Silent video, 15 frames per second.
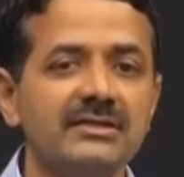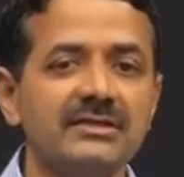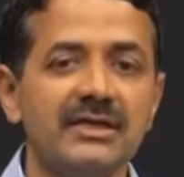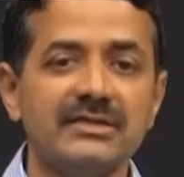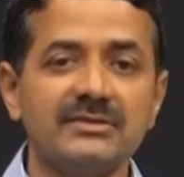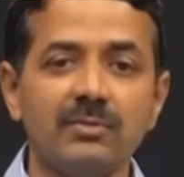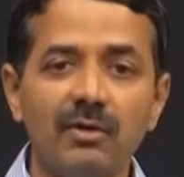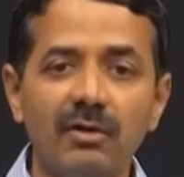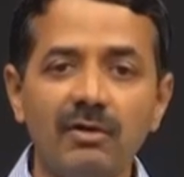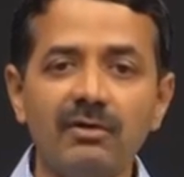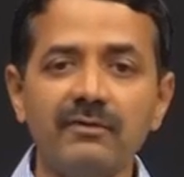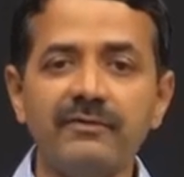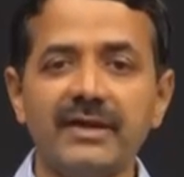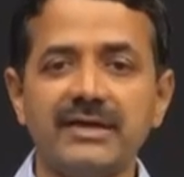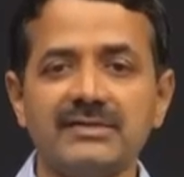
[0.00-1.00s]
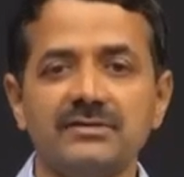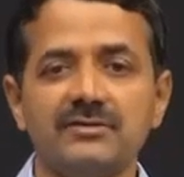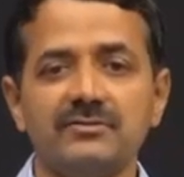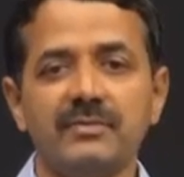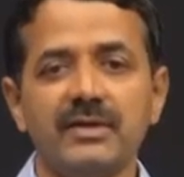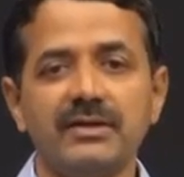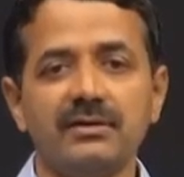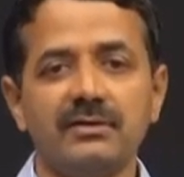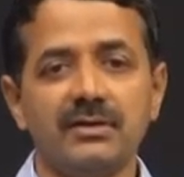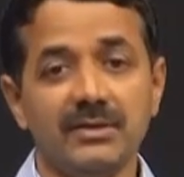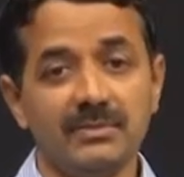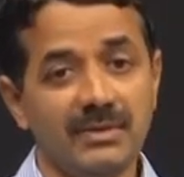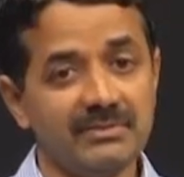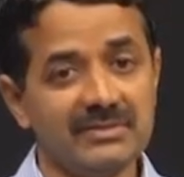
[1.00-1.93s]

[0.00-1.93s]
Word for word: a small fraction of mitochondria may